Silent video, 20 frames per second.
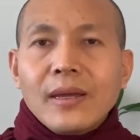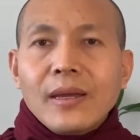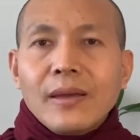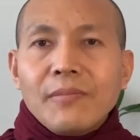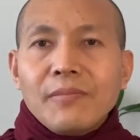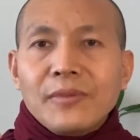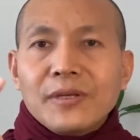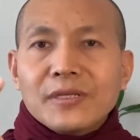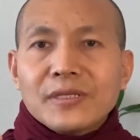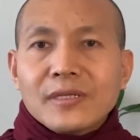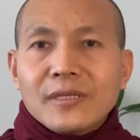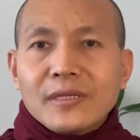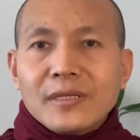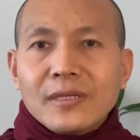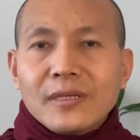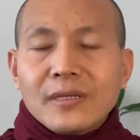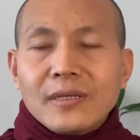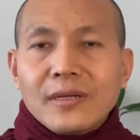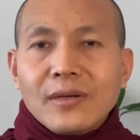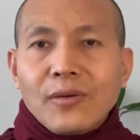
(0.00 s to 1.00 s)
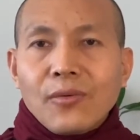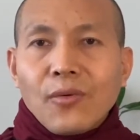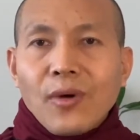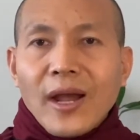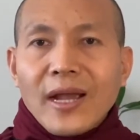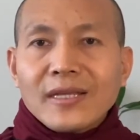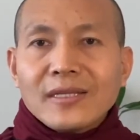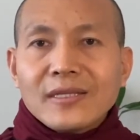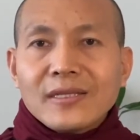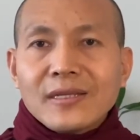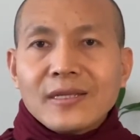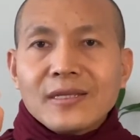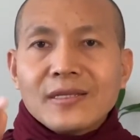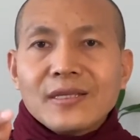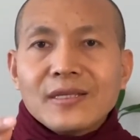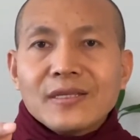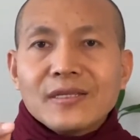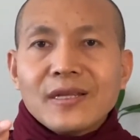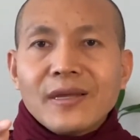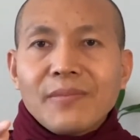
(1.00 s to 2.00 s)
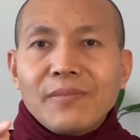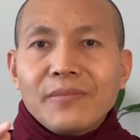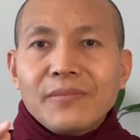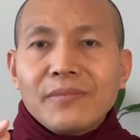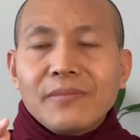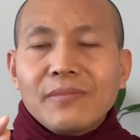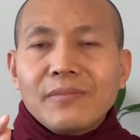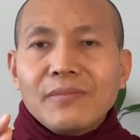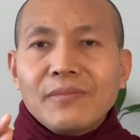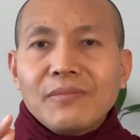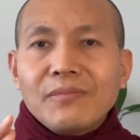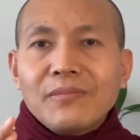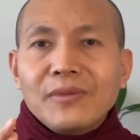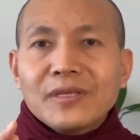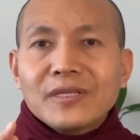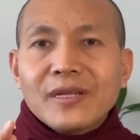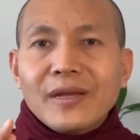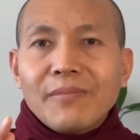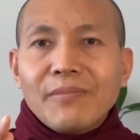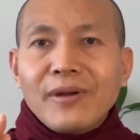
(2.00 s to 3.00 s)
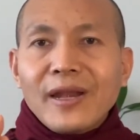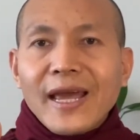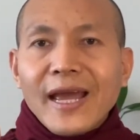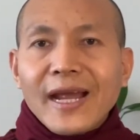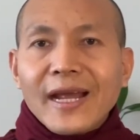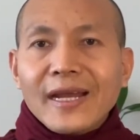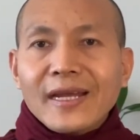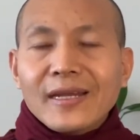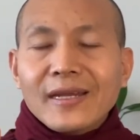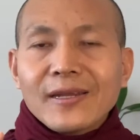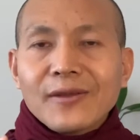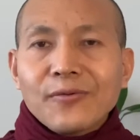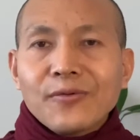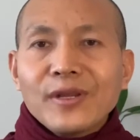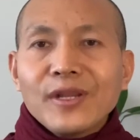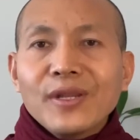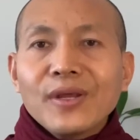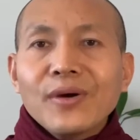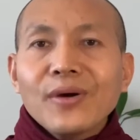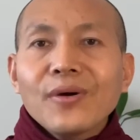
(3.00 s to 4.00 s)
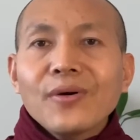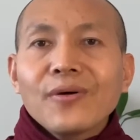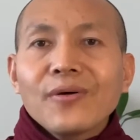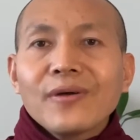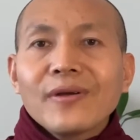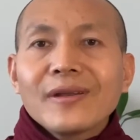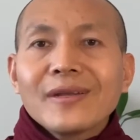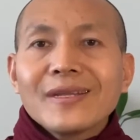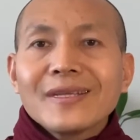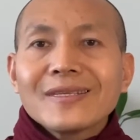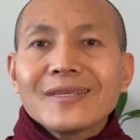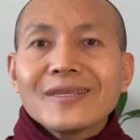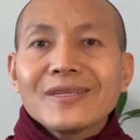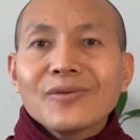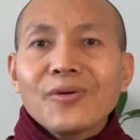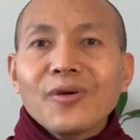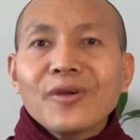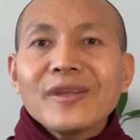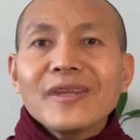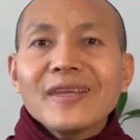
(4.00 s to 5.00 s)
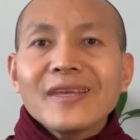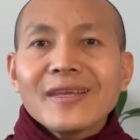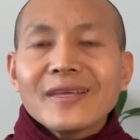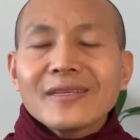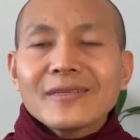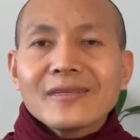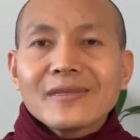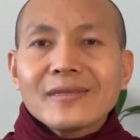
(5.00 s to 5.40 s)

Mr. White, this is the Mr. Black, we know. This is knowing is